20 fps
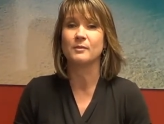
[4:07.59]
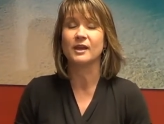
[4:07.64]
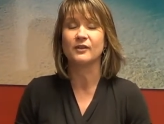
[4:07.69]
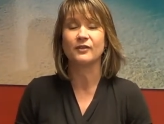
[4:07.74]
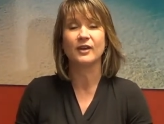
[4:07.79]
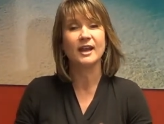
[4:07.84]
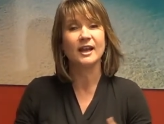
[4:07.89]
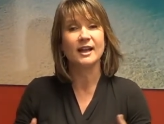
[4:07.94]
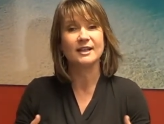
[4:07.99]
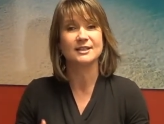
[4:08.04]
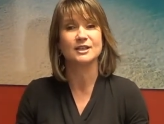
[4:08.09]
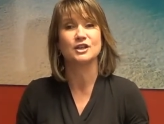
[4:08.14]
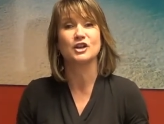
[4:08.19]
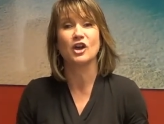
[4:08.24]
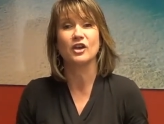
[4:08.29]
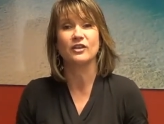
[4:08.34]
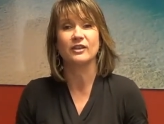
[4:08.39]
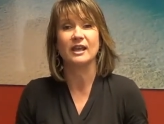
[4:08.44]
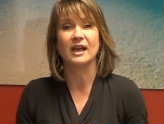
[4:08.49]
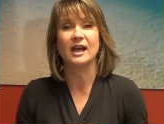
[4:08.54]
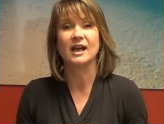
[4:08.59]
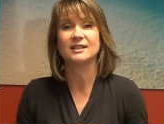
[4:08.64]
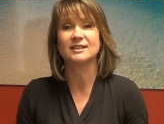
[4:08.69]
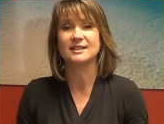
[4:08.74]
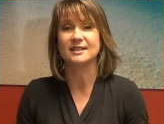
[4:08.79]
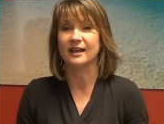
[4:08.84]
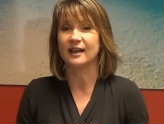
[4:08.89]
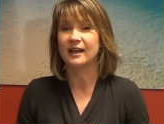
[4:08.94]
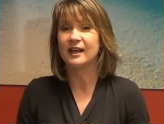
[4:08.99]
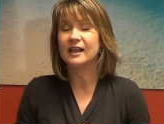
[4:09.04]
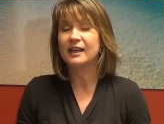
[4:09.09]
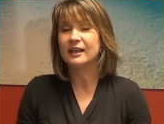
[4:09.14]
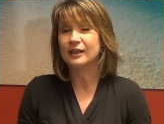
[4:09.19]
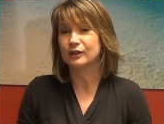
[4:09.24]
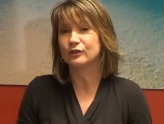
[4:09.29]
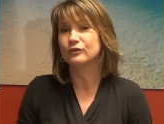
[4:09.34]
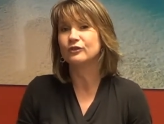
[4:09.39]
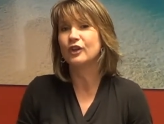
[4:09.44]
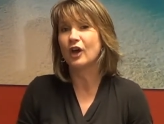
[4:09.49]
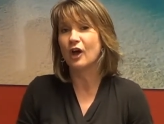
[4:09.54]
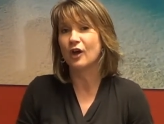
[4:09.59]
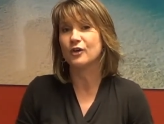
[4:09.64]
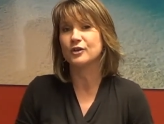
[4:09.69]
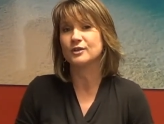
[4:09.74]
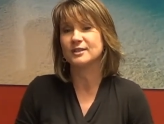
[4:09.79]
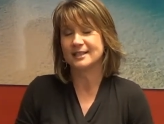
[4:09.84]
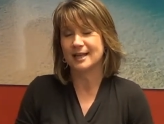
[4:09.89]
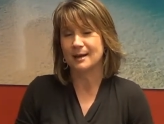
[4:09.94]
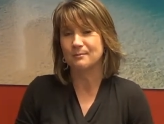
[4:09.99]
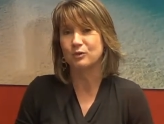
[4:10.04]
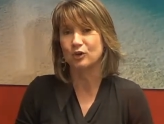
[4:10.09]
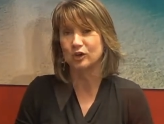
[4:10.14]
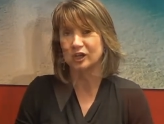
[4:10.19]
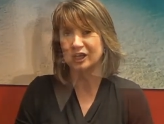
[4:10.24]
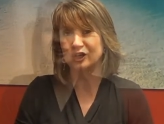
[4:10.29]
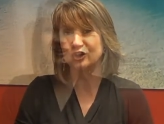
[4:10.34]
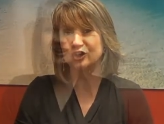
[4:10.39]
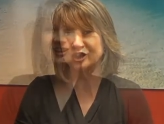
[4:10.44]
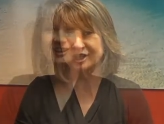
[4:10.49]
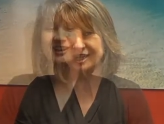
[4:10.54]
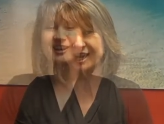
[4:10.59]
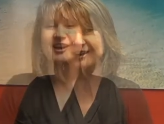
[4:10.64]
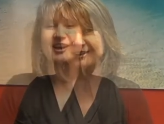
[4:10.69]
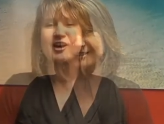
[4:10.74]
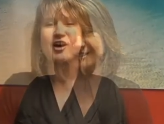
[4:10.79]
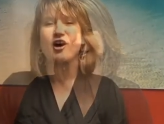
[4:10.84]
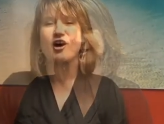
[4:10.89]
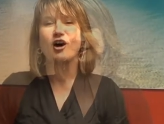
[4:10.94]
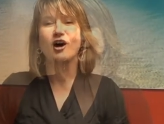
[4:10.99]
If he doesn't know the answer, he'll know somebody who does.